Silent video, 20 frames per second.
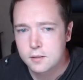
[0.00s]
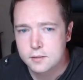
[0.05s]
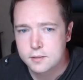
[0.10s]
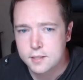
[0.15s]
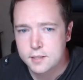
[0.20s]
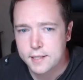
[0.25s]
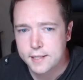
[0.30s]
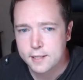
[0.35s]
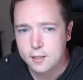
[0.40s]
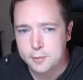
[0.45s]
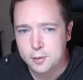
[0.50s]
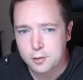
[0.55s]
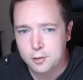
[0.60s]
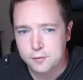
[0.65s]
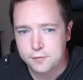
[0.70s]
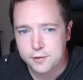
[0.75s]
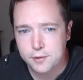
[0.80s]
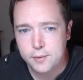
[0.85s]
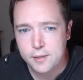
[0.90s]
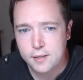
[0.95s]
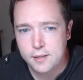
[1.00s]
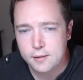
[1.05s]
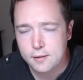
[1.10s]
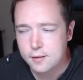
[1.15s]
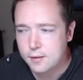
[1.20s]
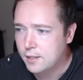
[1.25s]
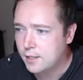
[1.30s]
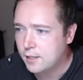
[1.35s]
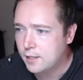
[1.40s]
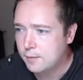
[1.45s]
Today I'll be
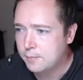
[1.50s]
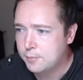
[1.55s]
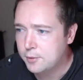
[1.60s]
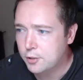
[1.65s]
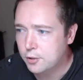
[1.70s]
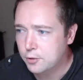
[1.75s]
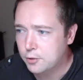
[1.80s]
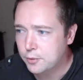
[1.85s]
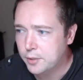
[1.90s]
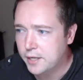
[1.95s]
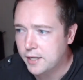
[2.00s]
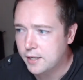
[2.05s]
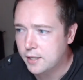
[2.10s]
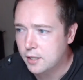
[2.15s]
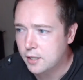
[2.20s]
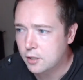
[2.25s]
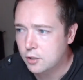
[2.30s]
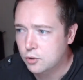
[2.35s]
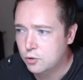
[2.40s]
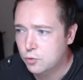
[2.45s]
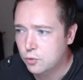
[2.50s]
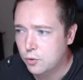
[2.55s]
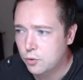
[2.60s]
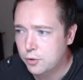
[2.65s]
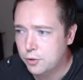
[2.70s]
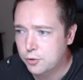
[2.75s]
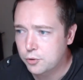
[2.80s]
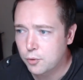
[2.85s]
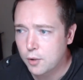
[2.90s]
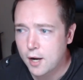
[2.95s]
reviewing the BUREI
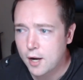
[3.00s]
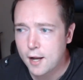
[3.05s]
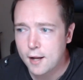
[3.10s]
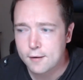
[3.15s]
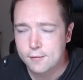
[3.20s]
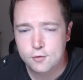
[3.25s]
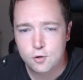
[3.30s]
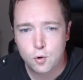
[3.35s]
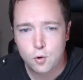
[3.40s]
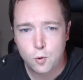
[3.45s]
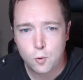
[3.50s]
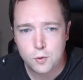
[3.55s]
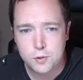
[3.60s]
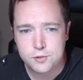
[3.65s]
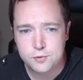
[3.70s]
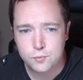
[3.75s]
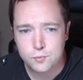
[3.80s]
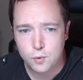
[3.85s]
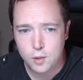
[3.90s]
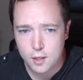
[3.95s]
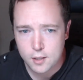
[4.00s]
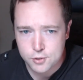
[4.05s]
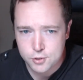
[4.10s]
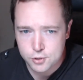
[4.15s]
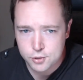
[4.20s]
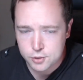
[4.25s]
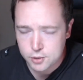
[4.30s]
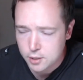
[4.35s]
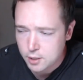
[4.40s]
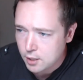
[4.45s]
Chronograph Quartz
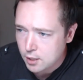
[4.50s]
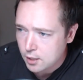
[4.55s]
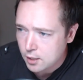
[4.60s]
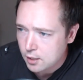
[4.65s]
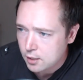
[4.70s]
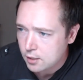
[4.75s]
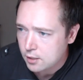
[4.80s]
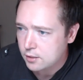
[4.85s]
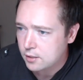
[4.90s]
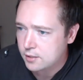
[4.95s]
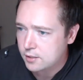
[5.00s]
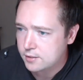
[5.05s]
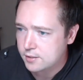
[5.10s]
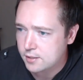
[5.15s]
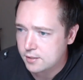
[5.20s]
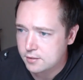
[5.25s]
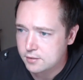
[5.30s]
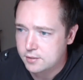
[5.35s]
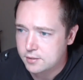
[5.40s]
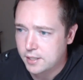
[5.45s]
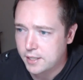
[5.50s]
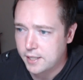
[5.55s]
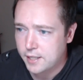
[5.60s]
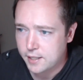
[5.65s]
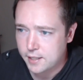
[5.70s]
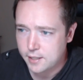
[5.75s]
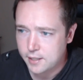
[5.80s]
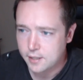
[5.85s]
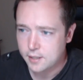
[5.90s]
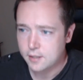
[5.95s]
watch. This is
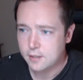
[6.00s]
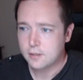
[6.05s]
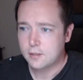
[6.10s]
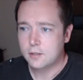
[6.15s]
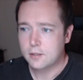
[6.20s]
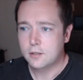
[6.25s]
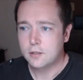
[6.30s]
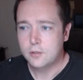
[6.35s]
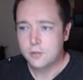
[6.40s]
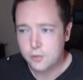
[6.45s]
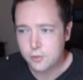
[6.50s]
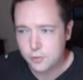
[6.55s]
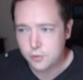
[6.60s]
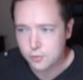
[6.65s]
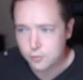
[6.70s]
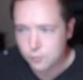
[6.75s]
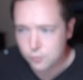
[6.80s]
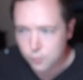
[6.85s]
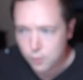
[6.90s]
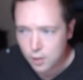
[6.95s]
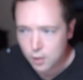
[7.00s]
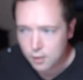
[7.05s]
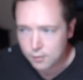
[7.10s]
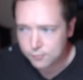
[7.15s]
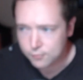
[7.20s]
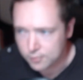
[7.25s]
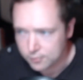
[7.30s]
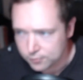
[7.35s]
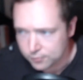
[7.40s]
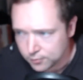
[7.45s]
a new
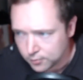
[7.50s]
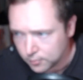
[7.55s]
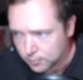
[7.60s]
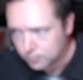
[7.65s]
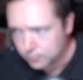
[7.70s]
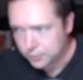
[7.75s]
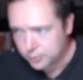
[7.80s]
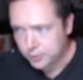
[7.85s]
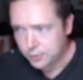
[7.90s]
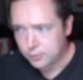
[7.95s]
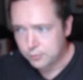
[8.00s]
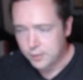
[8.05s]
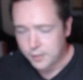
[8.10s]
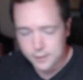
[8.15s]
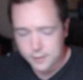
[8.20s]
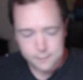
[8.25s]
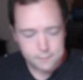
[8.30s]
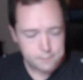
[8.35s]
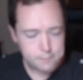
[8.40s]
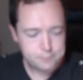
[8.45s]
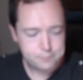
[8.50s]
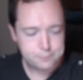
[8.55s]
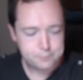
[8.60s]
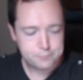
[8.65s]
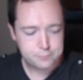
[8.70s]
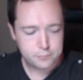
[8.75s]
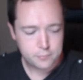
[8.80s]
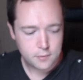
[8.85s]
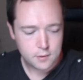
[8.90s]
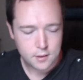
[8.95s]
offering from BUREI,
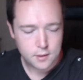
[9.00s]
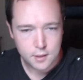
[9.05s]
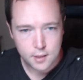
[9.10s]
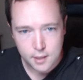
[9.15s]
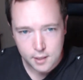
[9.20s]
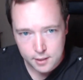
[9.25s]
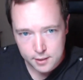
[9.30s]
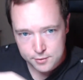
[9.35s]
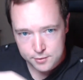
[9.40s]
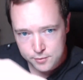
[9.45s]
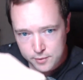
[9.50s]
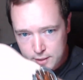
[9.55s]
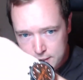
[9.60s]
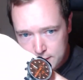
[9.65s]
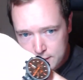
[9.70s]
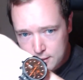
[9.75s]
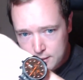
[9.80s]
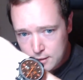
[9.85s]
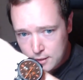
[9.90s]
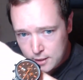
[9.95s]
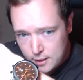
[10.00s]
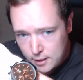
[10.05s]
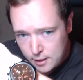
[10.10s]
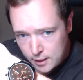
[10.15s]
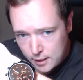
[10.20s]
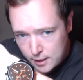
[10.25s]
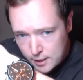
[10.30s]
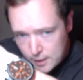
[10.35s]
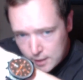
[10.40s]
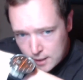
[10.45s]
and it's right here.
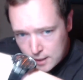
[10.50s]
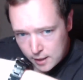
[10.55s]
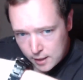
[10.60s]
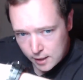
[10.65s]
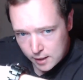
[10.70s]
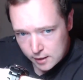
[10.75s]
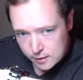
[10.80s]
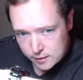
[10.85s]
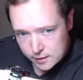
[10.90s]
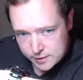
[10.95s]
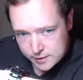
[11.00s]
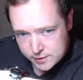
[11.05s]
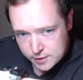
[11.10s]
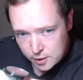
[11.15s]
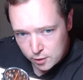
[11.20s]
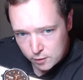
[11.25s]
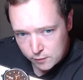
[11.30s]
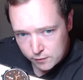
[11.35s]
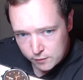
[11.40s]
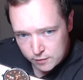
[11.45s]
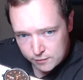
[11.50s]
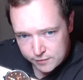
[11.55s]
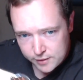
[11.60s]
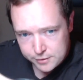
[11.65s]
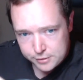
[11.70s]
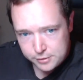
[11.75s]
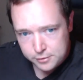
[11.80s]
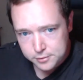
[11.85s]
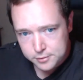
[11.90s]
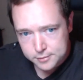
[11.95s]
Let's go over the
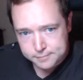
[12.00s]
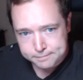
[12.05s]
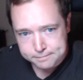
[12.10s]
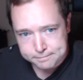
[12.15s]
features.